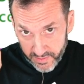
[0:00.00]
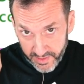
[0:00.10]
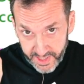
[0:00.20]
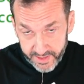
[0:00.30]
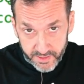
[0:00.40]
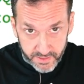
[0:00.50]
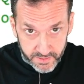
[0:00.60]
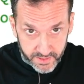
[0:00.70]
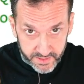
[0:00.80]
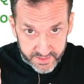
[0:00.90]
or the
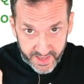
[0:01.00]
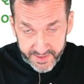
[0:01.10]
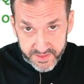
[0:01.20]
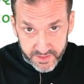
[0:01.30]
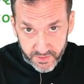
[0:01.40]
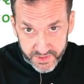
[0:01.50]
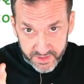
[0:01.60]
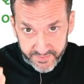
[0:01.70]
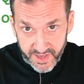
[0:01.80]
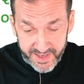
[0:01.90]
inner ex
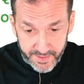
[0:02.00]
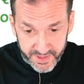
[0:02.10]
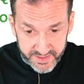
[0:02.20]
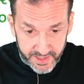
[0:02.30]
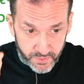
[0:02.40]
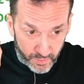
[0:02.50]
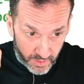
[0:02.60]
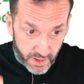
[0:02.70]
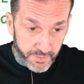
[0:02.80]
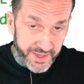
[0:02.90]
execution of dynamic sql
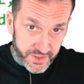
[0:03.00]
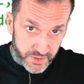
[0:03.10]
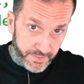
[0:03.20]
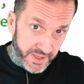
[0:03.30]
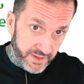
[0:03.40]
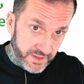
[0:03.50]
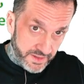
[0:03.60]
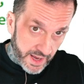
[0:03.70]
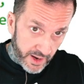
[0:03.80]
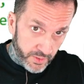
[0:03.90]
will all be attributed to
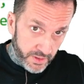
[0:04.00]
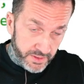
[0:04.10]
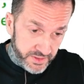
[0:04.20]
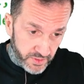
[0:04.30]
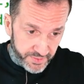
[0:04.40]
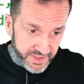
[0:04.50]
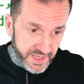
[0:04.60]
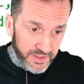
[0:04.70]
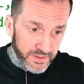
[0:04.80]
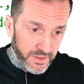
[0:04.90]
the outer store
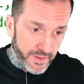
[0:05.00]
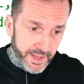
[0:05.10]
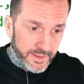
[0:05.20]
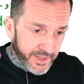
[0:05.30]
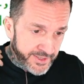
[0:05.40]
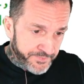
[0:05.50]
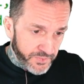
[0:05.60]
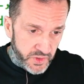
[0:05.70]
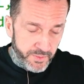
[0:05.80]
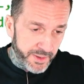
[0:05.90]
procedure so like
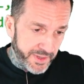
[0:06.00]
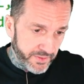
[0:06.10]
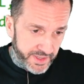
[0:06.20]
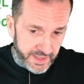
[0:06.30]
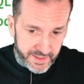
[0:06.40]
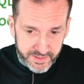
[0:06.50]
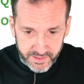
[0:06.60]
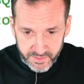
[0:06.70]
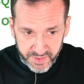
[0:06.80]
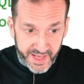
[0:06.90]
you might be looking at
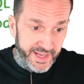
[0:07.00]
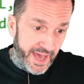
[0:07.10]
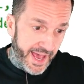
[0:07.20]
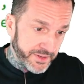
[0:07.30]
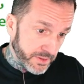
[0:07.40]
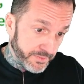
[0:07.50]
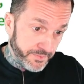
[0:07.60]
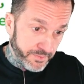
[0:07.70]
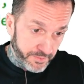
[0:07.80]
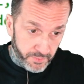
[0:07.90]
the plan cache or
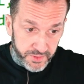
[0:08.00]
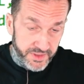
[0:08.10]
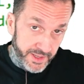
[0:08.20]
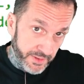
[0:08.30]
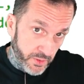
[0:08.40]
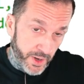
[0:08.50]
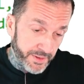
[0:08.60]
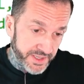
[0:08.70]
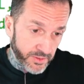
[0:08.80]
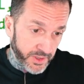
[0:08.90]
most likely
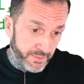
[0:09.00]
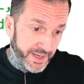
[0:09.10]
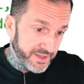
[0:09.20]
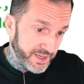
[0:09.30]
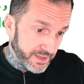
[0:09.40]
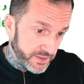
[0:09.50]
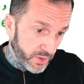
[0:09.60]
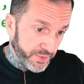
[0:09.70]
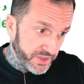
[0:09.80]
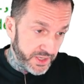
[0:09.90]
query store and you might see a
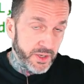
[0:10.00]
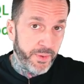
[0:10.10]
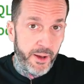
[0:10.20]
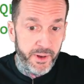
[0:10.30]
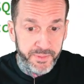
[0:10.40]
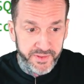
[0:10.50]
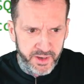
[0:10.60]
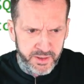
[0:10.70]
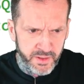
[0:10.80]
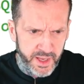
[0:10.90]
store procedure pop up in
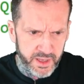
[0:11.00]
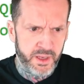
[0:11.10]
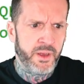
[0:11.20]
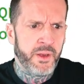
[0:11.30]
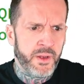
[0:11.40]
there and you're like